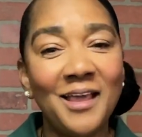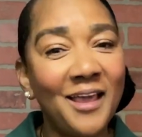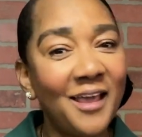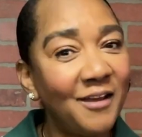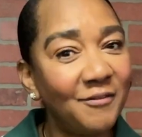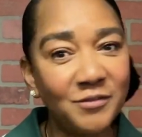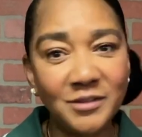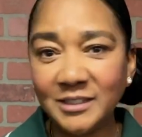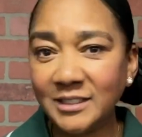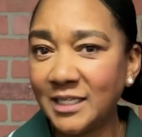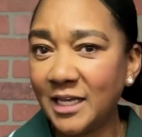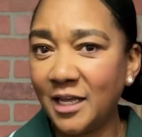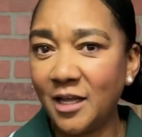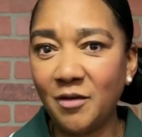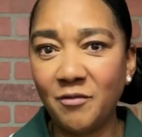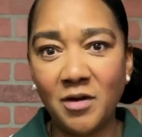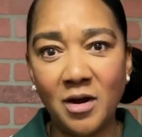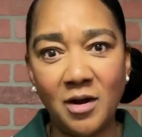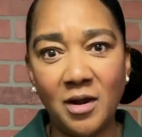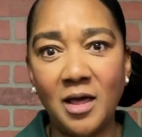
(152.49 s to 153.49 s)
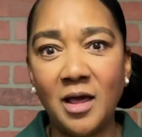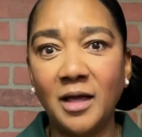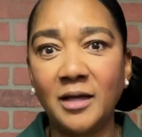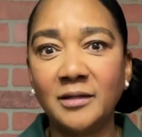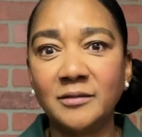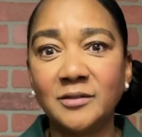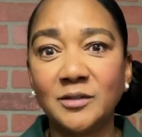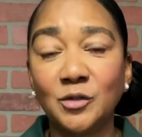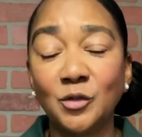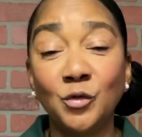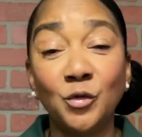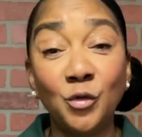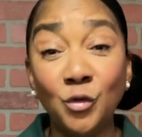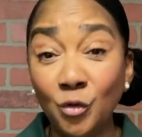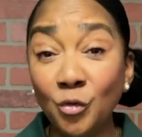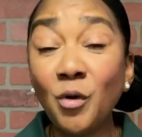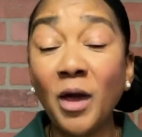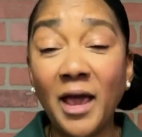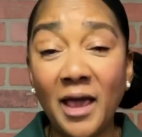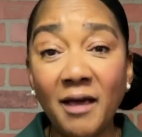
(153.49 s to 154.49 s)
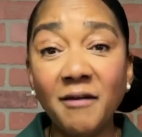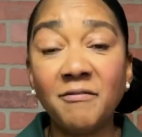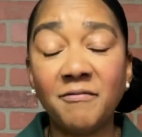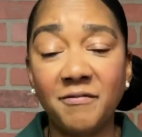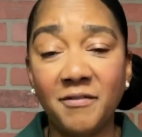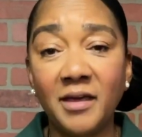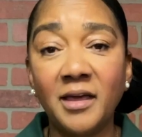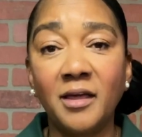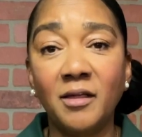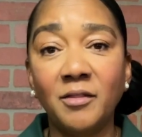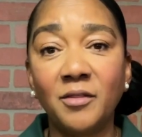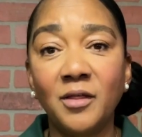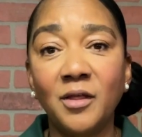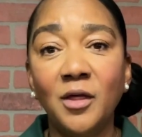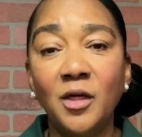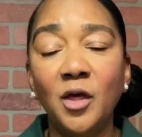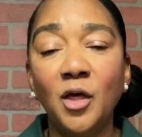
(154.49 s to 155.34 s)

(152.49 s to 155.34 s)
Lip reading: every day of our lives. You have faith.